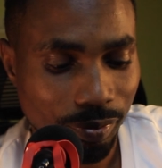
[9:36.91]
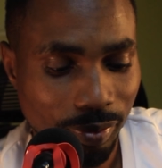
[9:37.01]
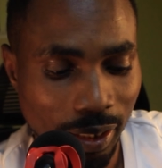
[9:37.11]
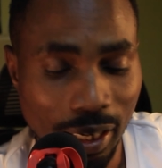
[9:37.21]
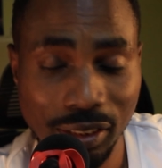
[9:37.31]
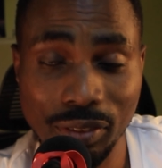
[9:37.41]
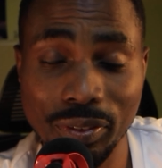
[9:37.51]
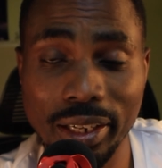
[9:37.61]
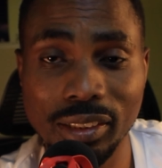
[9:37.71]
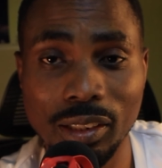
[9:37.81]
And Aston
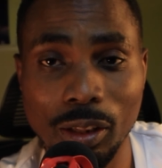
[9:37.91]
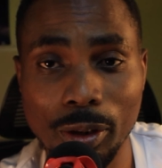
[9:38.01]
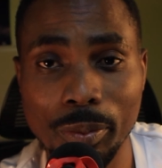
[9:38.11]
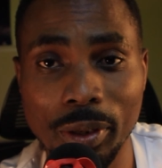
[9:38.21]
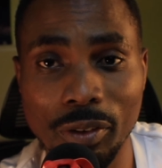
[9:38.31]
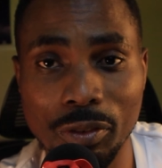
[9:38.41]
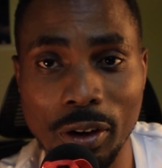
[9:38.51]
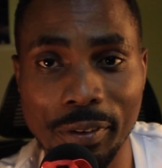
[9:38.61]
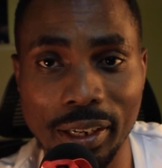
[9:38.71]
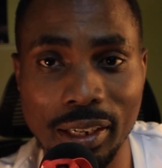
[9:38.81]
Villa is in a little bit of
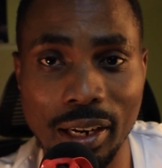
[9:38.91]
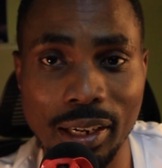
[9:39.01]
run right now.